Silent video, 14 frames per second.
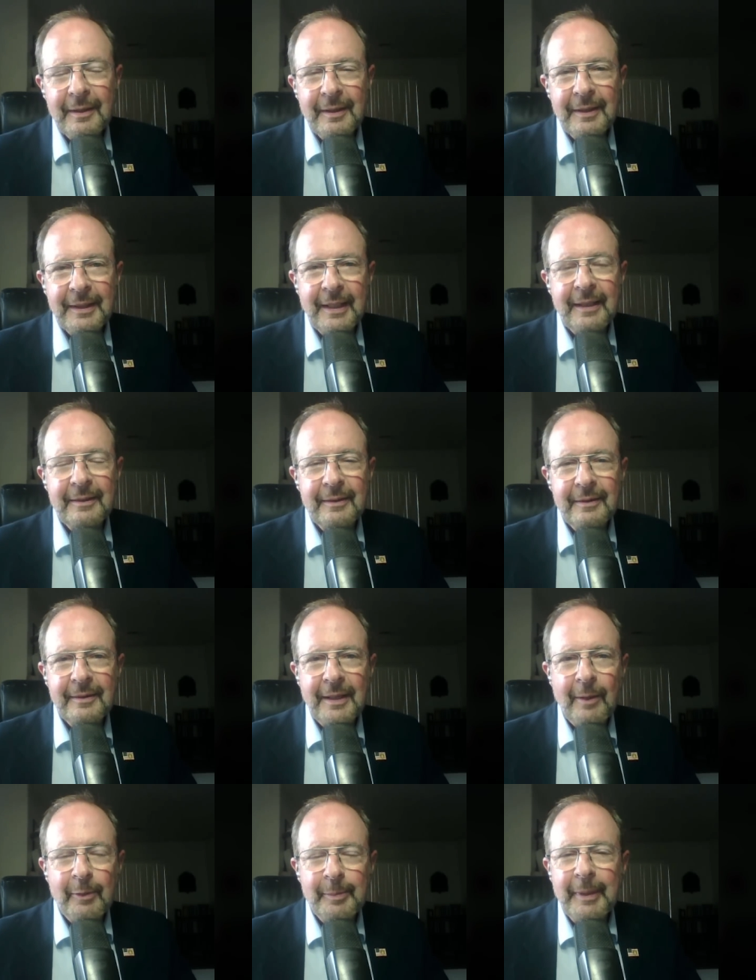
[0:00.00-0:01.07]
again,
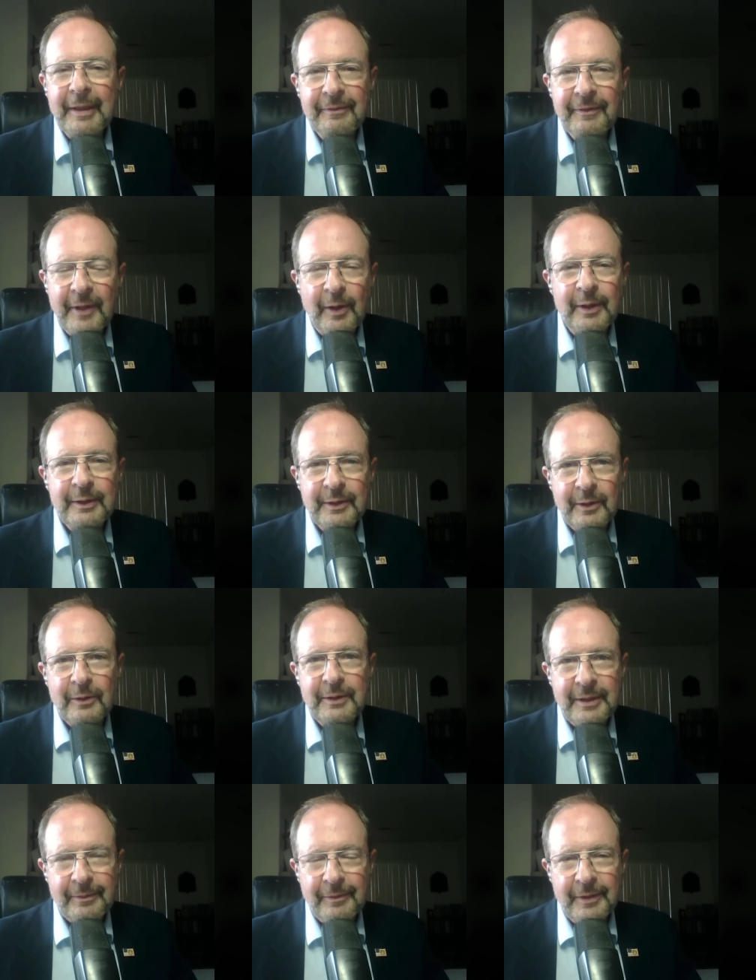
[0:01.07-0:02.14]
that would make very
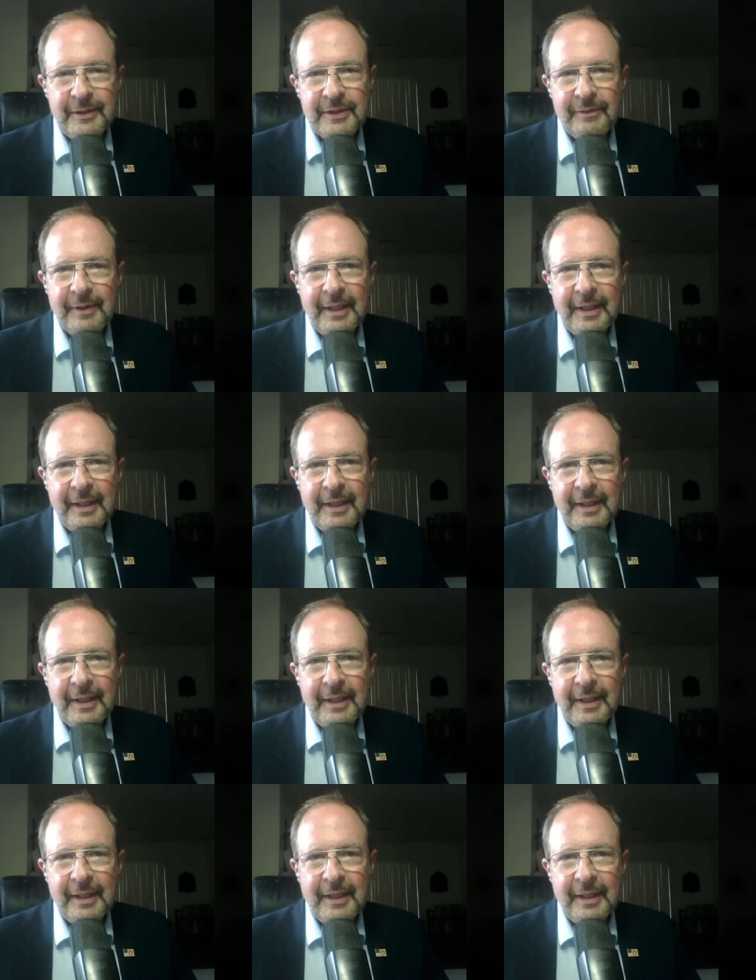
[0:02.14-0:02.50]
little difference.